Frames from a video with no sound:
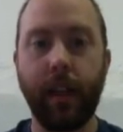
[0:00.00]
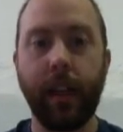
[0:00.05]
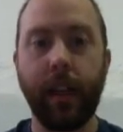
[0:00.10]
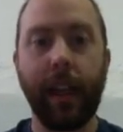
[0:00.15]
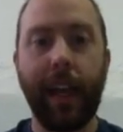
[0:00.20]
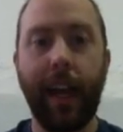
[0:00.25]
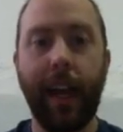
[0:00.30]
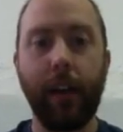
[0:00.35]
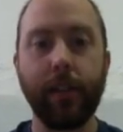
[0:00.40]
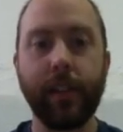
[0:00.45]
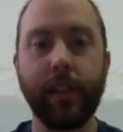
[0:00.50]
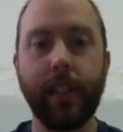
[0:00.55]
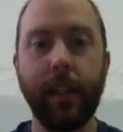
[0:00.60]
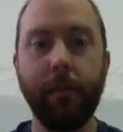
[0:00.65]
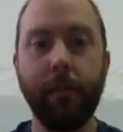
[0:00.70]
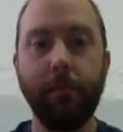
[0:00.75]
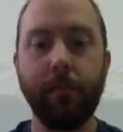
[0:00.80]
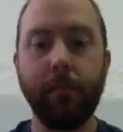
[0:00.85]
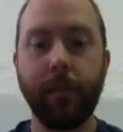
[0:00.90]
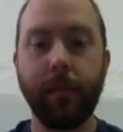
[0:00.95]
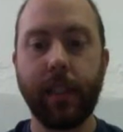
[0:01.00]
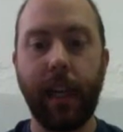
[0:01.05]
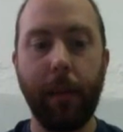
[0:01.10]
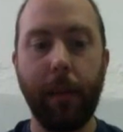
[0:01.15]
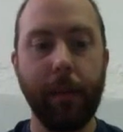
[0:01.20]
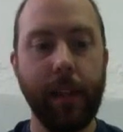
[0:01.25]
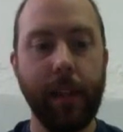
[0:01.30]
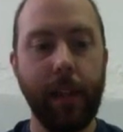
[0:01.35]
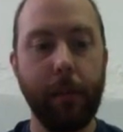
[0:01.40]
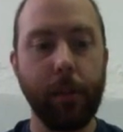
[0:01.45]
Calcium,
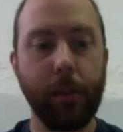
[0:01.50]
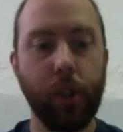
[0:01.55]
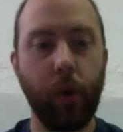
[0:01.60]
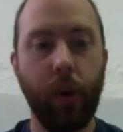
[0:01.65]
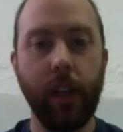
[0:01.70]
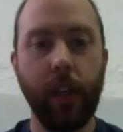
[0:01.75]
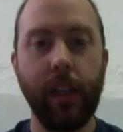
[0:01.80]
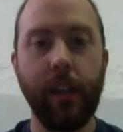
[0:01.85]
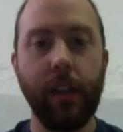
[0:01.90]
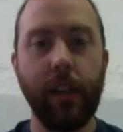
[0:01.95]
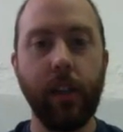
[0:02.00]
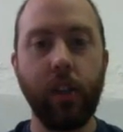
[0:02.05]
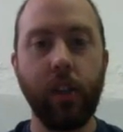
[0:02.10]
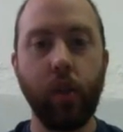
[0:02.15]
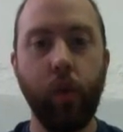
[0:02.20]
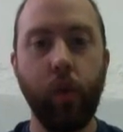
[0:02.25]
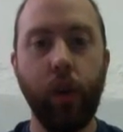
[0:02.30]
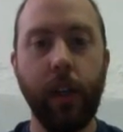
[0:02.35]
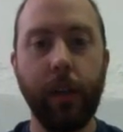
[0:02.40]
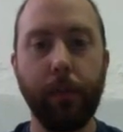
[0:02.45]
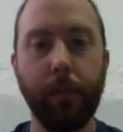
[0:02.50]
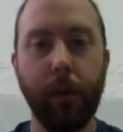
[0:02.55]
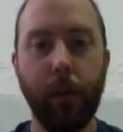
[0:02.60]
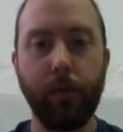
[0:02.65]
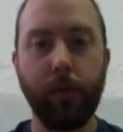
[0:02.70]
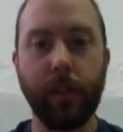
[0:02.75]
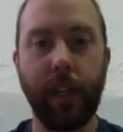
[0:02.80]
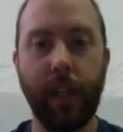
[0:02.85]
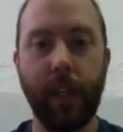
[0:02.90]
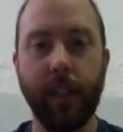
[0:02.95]
atomic number 20, 20
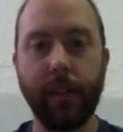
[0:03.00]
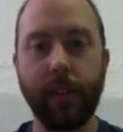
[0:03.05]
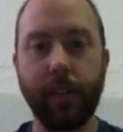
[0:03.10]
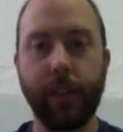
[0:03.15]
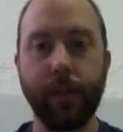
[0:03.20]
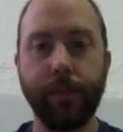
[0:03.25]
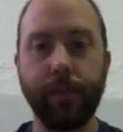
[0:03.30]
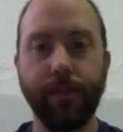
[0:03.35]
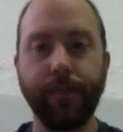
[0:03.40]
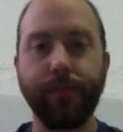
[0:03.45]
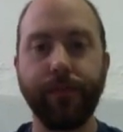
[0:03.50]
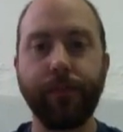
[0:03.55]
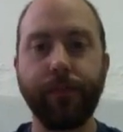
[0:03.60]
protons.